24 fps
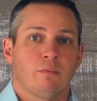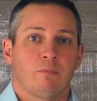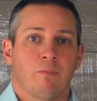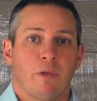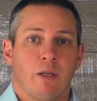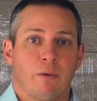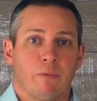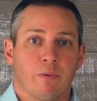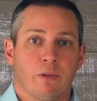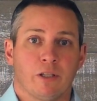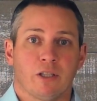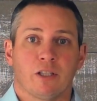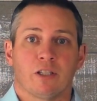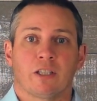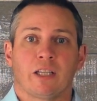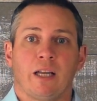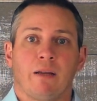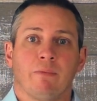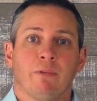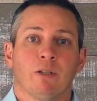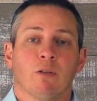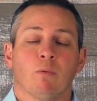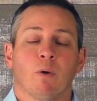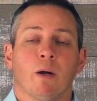people that just
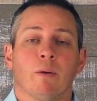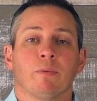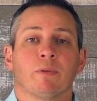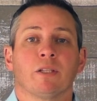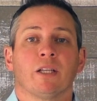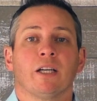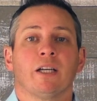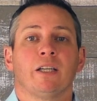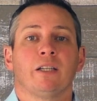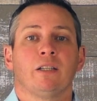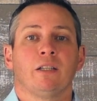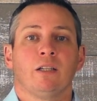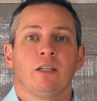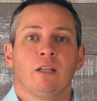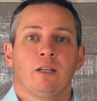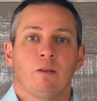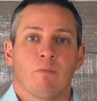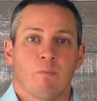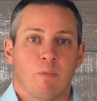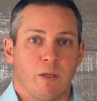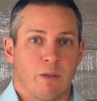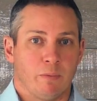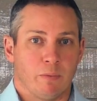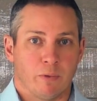came to your website,
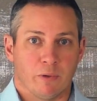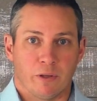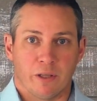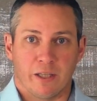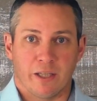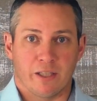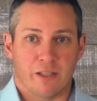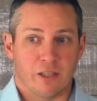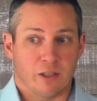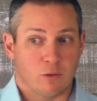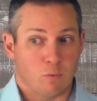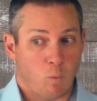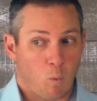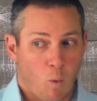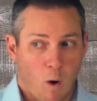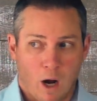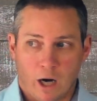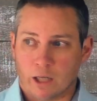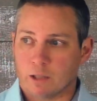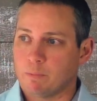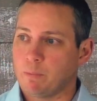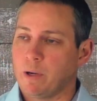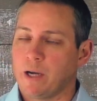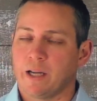people that just
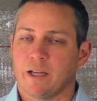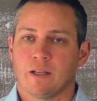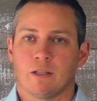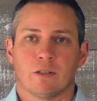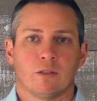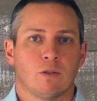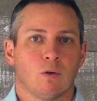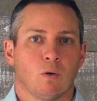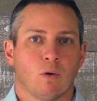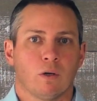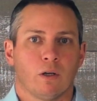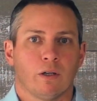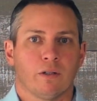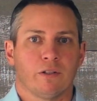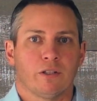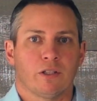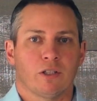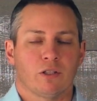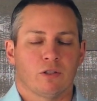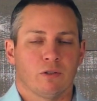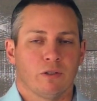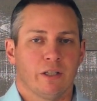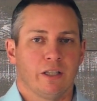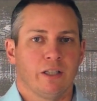walked by your door on the
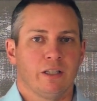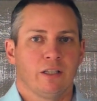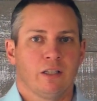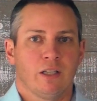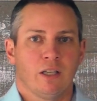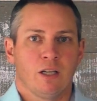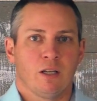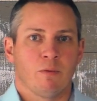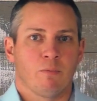street,